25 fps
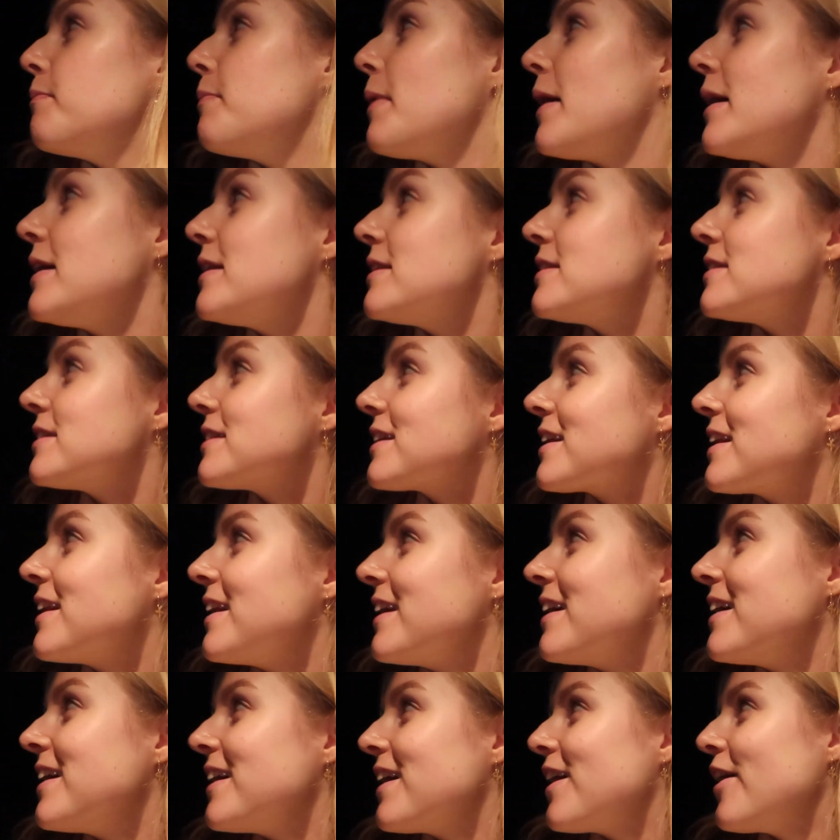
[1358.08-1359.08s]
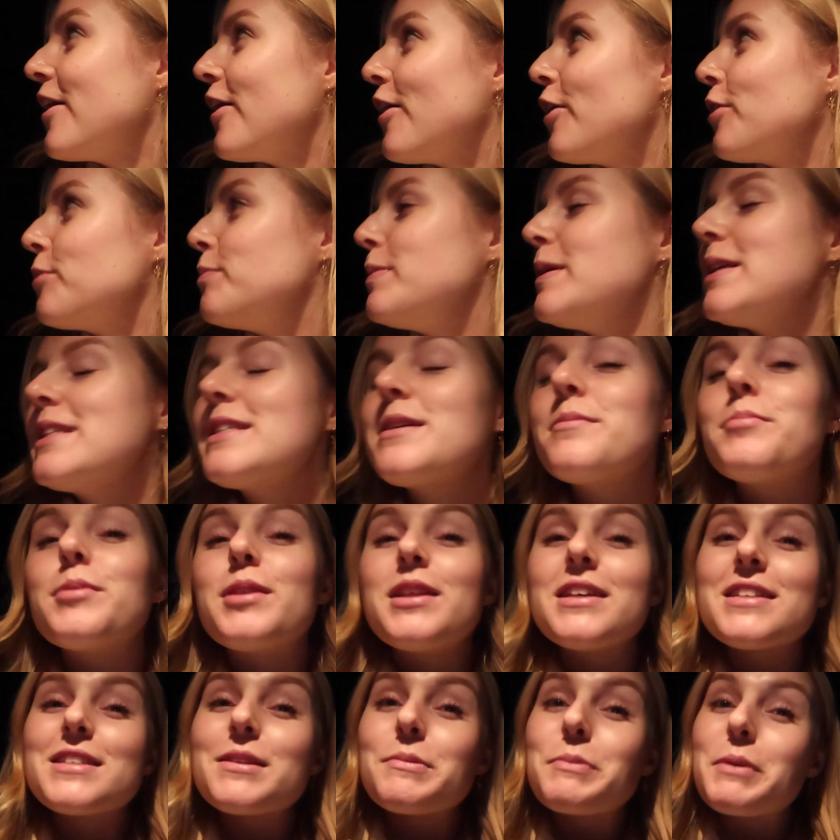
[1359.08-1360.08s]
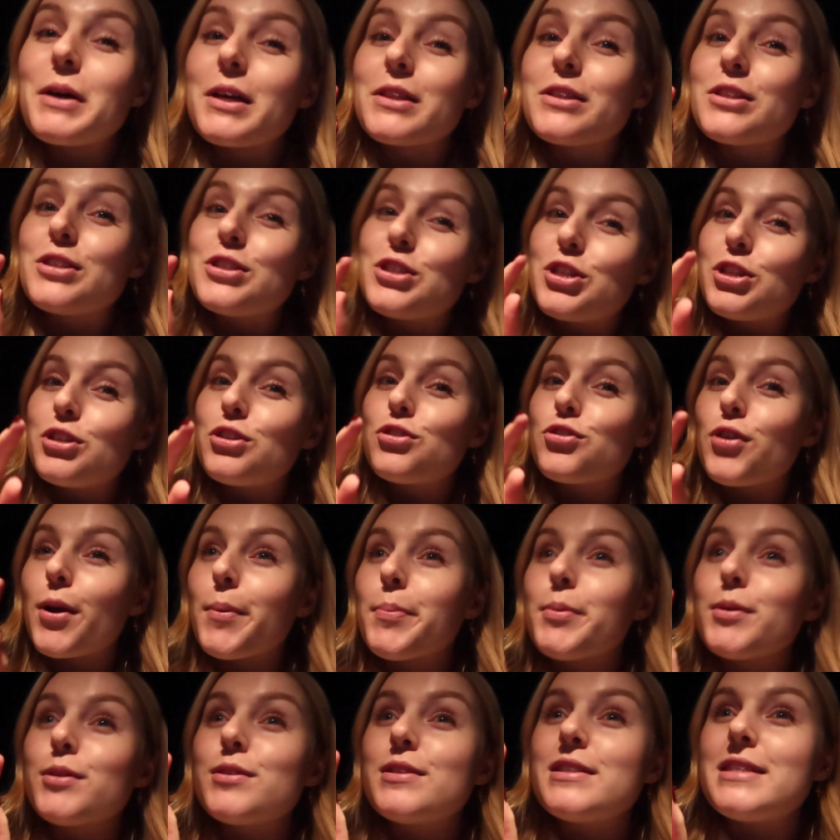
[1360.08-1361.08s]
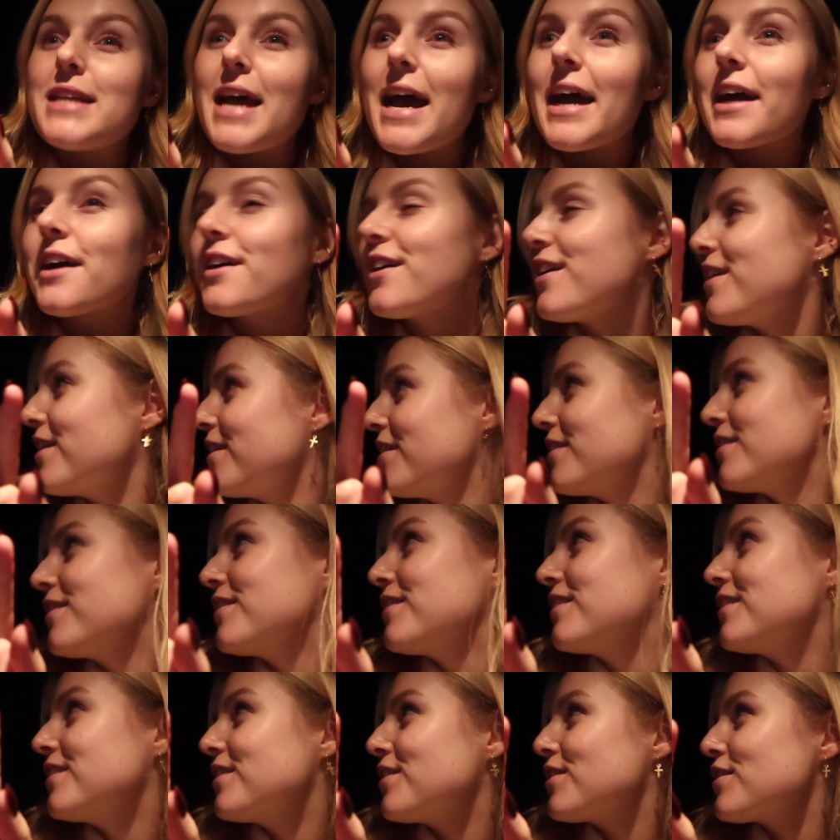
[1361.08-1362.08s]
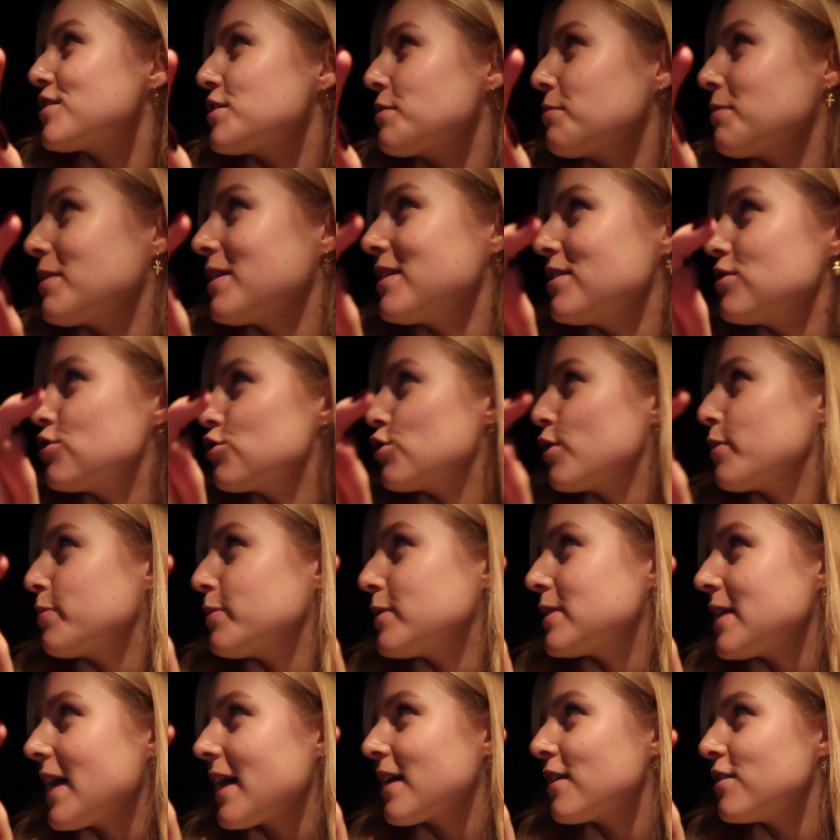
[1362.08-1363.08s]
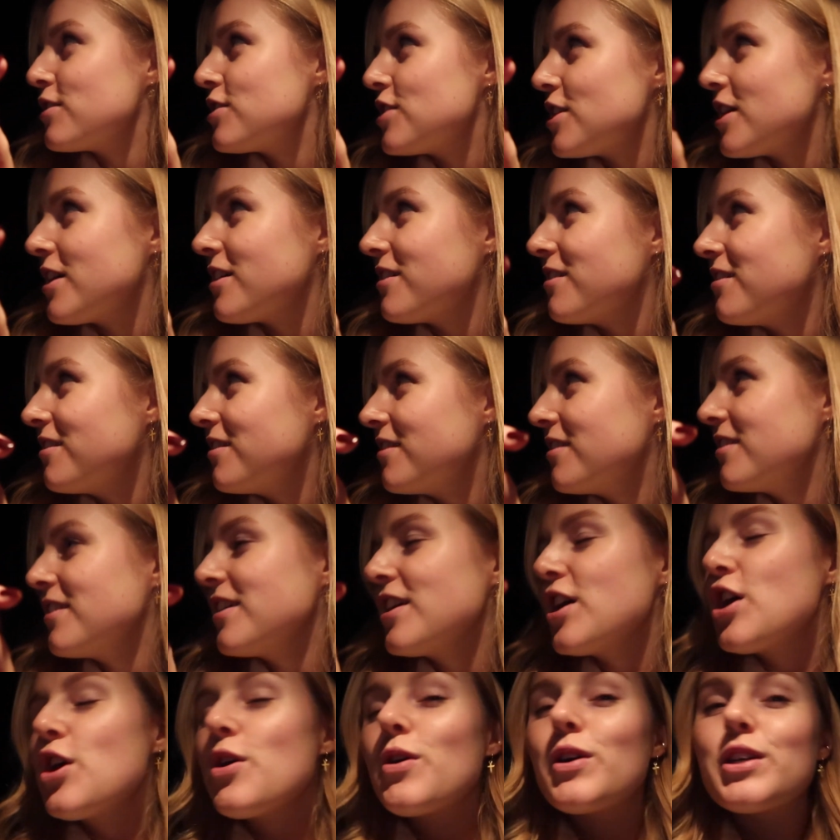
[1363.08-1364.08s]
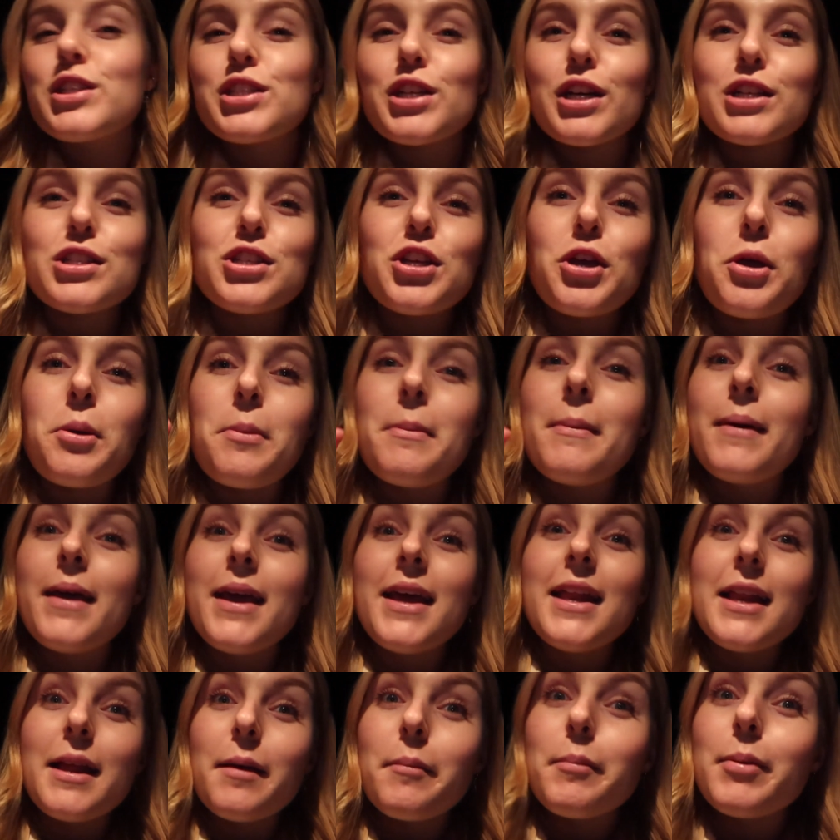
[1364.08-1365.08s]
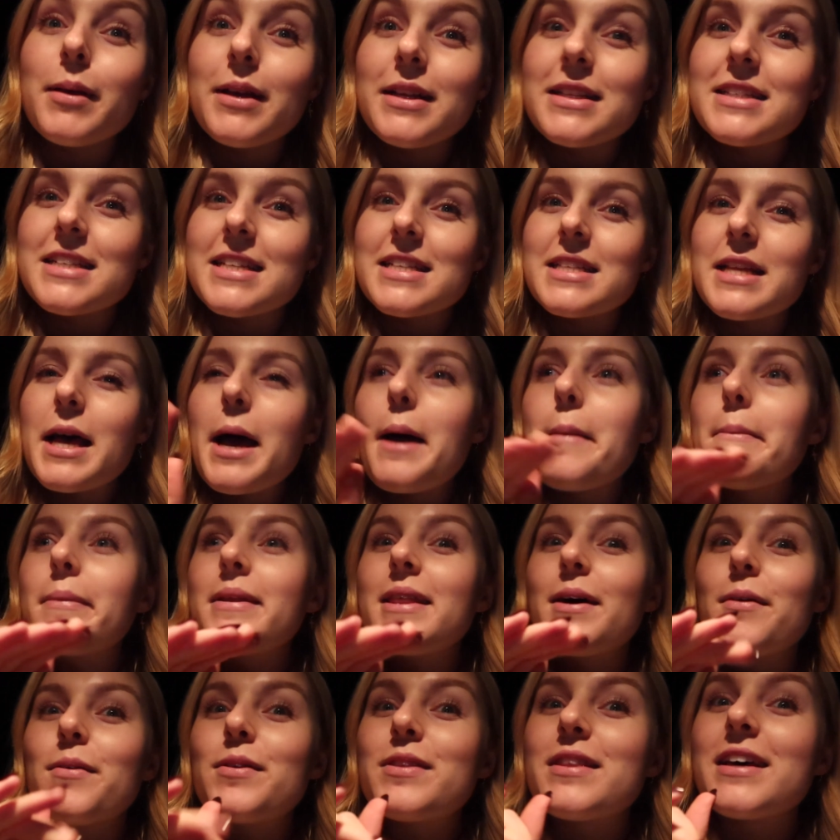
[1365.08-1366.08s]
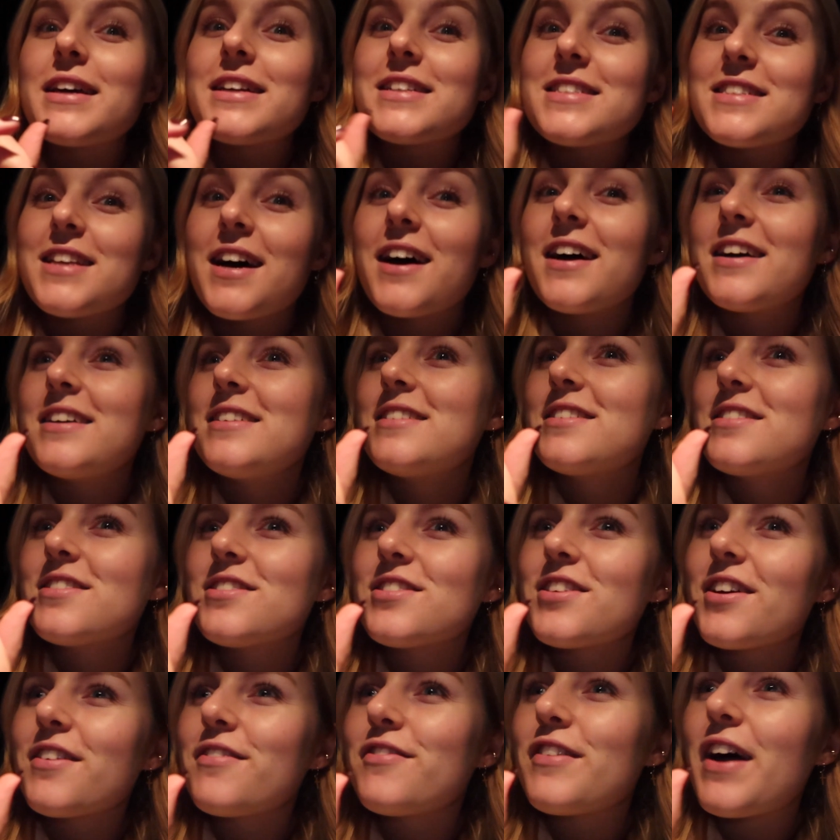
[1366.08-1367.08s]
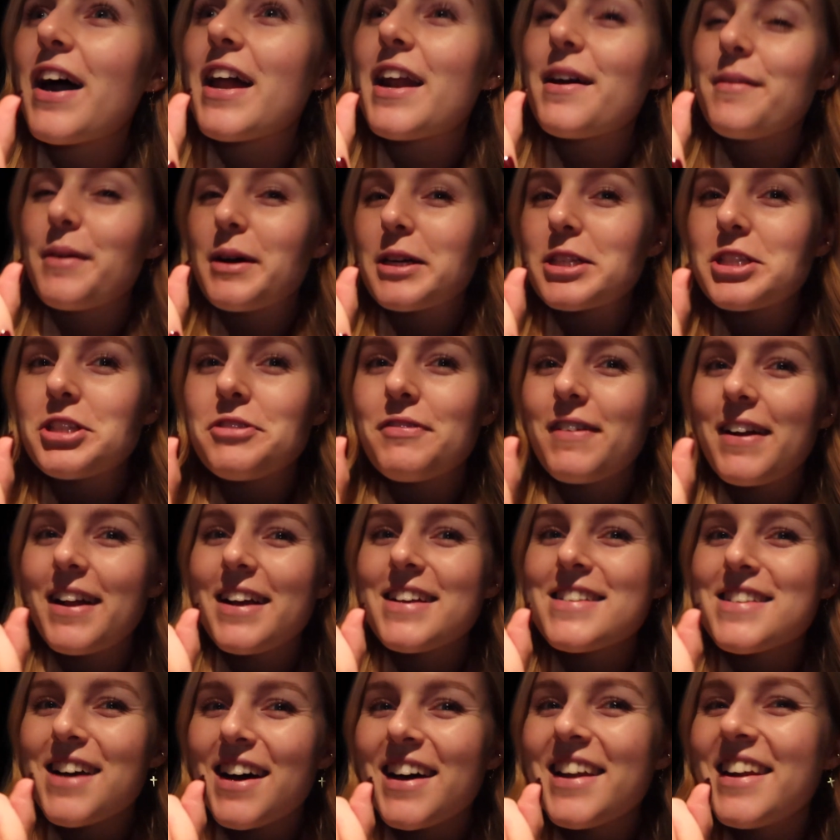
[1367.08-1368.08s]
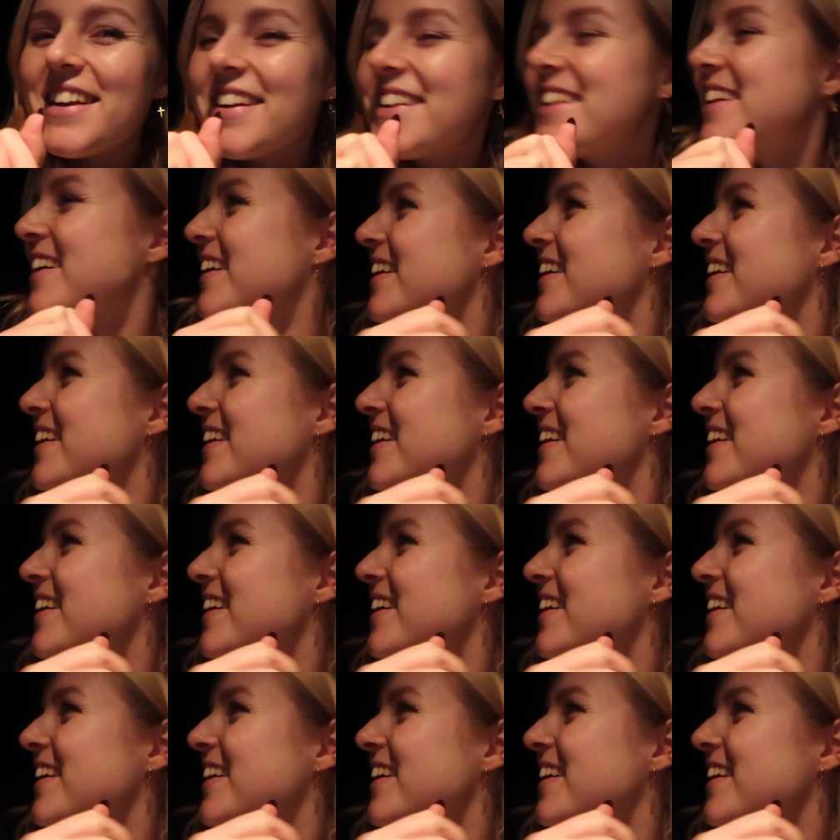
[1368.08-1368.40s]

Basically a whole pizza. But this time we got the triple decker or something. Triple decker deal, which got 2 medium pizzas, but then with like sides and stuff. And I'm actually really excited.